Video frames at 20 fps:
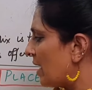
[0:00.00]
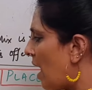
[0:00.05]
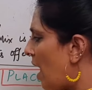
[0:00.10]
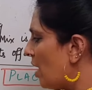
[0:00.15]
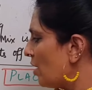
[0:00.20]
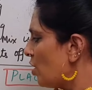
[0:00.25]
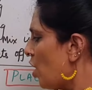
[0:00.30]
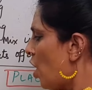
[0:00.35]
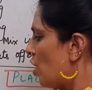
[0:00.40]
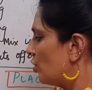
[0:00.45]

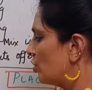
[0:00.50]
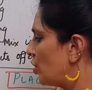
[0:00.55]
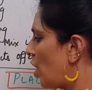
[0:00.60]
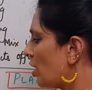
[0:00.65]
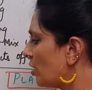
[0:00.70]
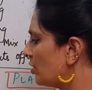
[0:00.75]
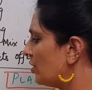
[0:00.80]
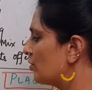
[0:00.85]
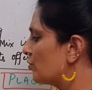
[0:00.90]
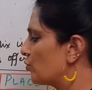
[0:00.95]
are
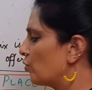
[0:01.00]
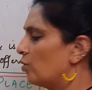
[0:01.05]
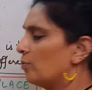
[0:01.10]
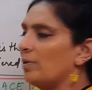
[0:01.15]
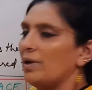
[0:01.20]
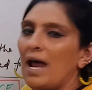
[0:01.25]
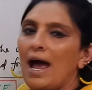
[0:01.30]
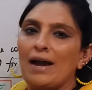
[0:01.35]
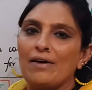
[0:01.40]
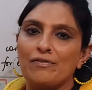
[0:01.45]
not
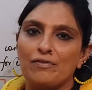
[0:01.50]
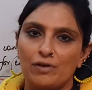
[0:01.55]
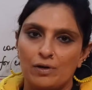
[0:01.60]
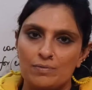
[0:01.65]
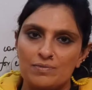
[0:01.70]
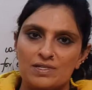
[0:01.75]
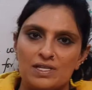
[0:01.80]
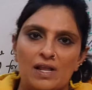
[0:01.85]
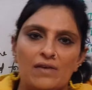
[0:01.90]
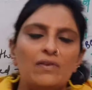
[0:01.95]
controllable at
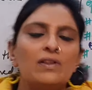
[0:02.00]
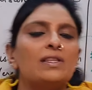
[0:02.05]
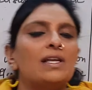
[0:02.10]
firm's level,